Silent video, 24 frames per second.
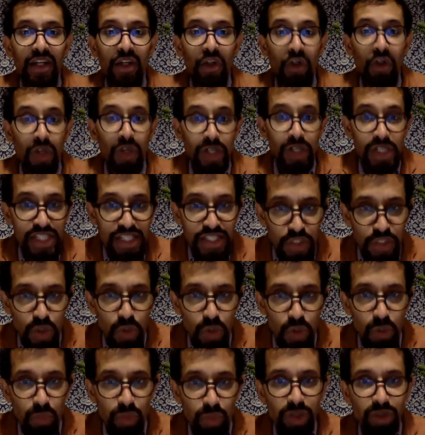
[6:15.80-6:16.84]

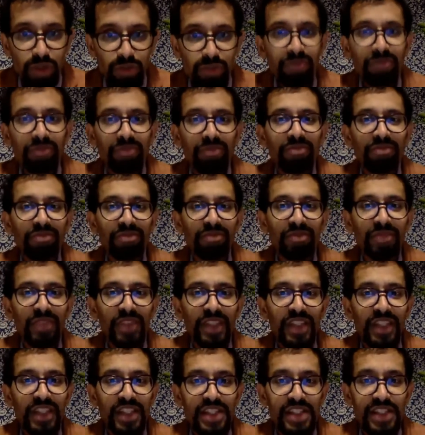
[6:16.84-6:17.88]
Constantinople,
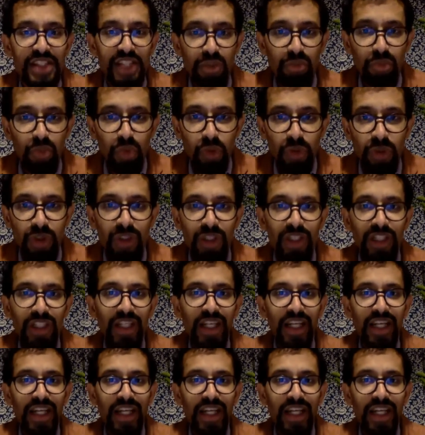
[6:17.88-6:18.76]
Istanbul,